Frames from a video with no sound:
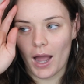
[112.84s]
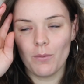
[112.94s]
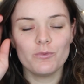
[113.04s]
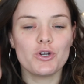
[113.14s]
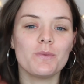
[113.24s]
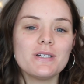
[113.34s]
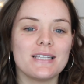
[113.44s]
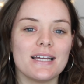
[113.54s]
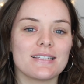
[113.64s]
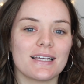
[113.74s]
I don't want
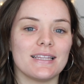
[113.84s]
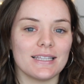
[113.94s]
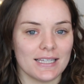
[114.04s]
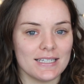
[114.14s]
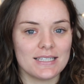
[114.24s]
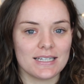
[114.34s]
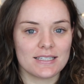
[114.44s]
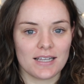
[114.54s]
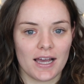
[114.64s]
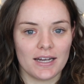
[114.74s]
to say it's like the least
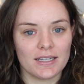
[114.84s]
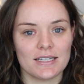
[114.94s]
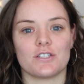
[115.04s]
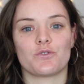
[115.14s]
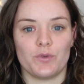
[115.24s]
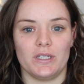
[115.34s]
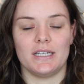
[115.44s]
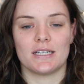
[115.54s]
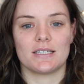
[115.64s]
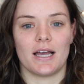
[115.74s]
exciting because it's
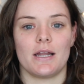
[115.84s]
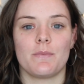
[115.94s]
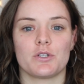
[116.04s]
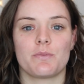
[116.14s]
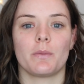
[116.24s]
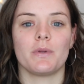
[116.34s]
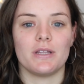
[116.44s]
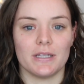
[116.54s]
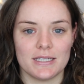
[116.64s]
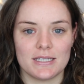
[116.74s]
really exciting, but it's probably
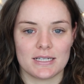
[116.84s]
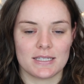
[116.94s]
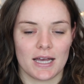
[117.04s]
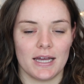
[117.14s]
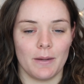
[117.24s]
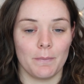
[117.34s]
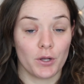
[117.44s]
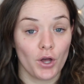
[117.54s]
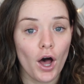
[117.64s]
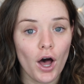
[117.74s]
the least exciting
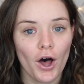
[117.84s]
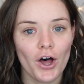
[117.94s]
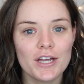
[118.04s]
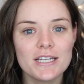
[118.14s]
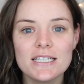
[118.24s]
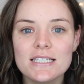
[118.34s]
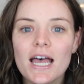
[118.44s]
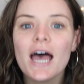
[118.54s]
because